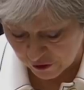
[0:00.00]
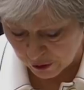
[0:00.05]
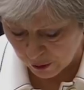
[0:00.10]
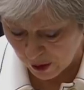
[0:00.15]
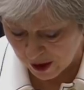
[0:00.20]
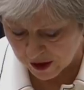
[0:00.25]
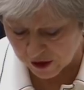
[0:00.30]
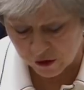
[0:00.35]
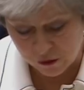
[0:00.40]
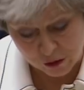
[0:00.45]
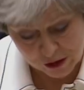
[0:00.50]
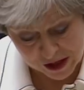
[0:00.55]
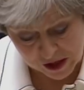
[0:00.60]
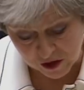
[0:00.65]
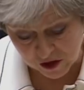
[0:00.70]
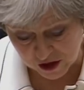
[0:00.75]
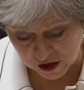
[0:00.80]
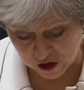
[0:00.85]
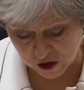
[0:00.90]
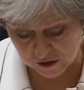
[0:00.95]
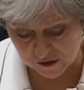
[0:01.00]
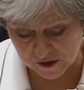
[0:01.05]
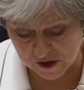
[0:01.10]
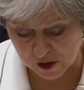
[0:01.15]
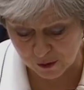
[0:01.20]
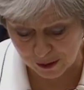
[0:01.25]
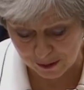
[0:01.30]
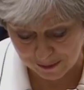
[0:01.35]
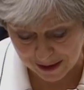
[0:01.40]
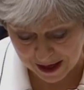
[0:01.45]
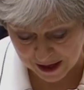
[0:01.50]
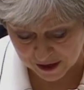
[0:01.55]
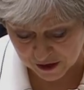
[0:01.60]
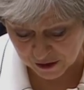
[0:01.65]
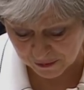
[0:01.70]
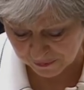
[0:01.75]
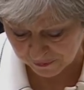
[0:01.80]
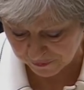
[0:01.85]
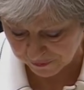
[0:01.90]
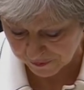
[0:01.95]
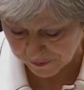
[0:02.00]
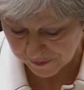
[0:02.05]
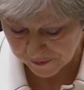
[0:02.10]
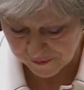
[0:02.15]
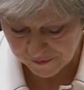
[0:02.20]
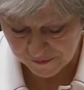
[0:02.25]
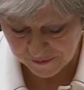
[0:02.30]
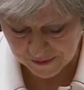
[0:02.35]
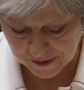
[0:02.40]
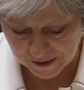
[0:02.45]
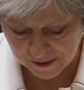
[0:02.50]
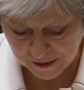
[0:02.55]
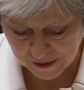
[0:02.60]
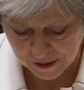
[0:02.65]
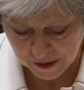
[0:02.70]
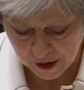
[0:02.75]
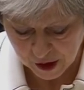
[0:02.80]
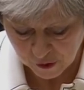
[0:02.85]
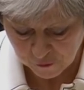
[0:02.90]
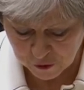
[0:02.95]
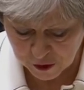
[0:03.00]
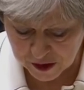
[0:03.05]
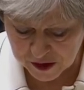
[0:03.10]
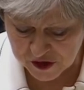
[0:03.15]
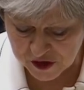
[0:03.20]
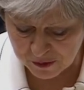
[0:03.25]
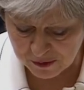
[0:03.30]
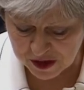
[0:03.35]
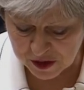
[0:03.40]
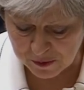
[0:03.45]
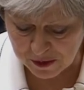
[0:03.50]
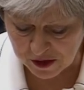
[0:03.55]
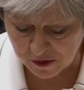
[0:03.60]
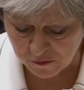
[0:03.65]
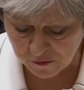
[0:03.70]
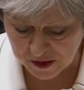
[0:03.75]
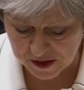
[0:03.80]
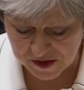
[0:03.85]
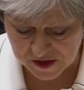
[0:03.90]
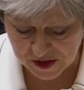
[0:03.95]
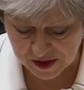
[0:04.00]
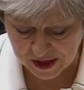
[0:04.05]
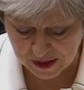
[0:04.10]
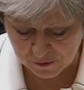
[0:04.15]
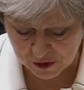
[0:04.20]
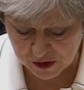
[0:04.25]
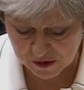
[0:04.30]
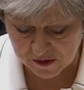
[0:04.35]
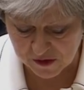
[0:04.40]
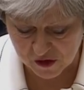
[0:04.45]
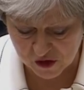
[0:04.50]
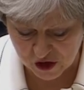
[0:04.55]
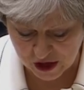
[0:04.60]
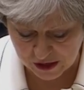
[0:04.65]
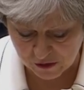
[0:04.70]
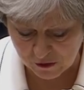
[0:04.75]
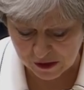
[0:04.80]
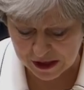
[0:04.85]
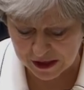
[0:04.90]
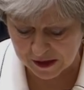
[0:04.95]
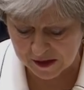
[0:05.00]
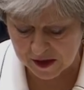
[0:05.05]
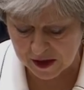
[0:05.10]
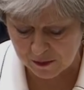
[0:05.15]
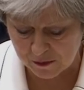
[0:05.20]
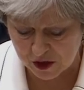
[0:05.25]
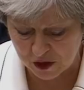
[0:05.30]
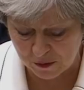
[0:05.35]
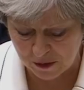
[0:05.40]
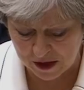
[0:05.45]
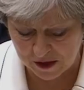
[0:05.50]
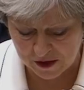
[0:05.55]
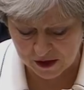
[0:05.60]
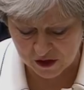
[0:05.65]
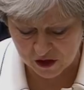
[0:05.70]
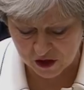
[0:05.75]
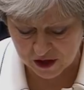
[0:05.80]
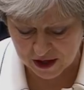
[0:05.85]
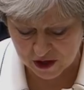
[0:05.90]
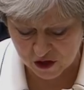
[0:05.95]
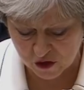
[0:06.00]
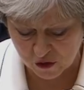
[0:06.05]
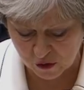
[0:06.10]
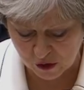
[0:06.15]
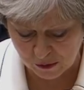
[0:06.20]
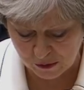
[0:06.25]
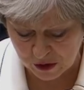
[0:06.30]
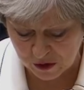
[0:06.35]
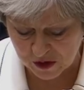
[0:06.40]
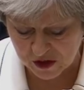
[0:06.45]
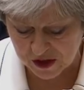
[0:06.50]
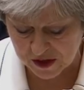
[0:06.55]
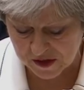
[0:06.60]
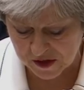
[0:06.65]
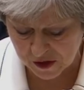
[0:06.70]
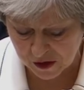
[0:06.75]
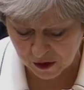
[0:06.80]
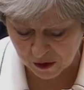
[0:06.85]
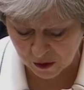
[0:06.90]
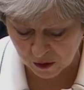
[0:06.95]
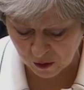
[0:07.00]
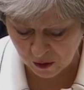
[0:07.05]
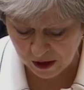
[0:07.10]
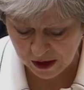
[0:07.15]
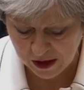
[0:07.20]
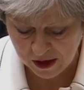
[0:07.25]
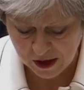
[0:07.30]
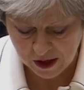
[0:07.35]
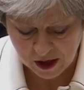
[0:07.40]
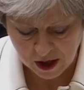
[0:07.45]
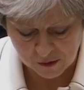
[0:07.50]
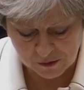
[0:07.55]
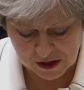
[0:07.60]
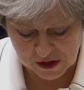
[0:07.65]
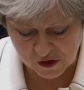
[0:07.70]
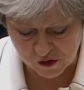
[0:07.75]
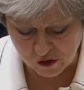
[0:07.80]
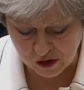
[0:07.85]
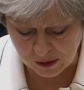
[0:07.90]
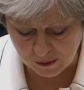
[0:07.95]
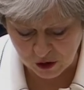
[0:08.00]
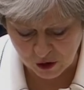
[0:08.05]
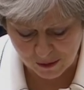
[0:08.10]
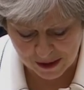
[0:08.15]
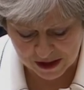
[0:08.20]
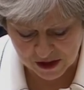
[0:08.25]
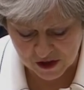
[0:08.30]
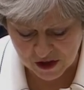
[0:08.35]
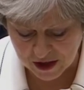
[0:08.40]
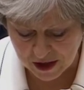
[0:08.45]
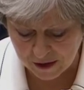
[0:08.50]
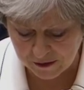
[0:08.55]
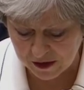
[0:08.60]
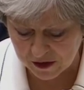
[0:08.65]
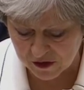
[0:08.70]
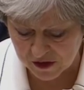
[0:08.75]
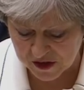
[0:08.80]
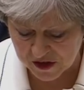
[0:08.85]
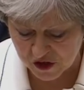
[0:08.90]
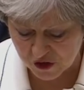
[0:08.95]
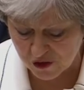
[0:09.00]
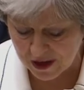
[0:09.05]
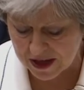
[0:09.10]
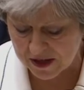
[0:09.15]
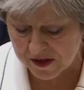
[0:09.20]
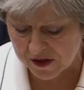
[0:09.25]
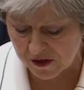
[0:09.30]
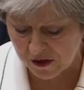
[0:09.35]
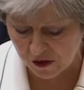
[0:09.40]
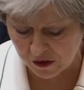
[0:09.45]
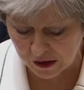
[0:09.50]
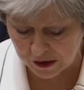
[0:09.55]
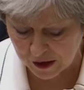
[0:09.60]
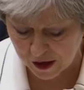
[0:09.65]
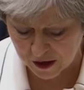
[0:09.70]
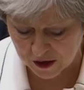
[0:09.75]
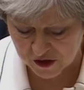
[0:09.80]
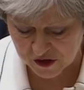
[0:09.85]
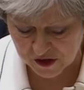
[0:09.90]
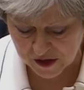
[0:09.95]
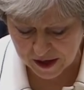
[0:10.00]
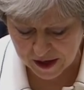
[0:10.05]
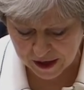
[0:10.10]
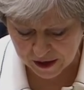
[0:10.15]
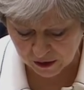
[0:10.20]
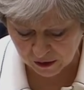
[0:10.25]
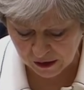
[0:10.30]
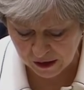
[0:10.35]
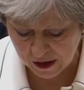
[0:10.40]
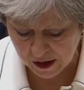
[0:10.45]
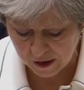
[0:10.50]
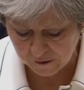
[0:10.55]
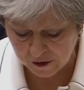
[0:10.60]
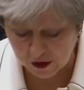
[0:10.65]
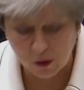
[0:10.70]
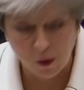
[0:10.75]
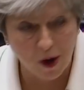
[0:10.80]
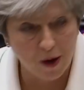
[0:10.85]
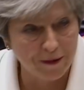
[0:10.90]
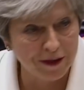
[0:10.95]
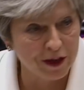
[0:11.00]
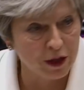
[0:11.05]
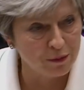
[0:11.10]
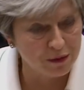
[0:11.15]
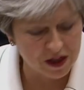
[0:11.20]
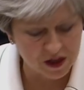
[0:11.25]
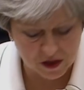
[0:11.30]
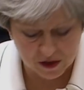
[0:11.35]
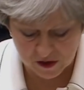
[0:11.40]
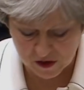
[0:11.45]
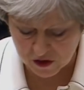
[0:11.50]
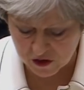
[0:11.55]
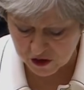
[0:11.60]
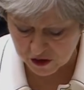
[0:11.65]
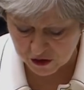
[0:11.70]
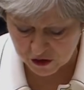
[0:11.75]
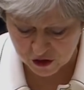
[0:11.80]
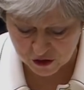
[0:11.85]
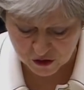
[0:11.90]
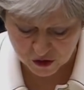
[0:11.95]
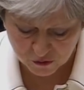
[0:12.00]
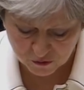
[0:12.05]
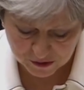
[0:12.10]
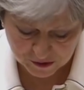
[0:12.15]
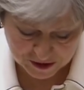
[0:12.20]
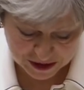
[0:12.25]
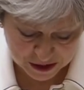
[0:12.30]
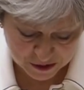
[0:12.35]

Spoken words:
It required three conditions to be met. First, there must be convincing evidence generally accepted by the international community as a whole of extreme humanitarian distress on a large scale requiring immediate and urgent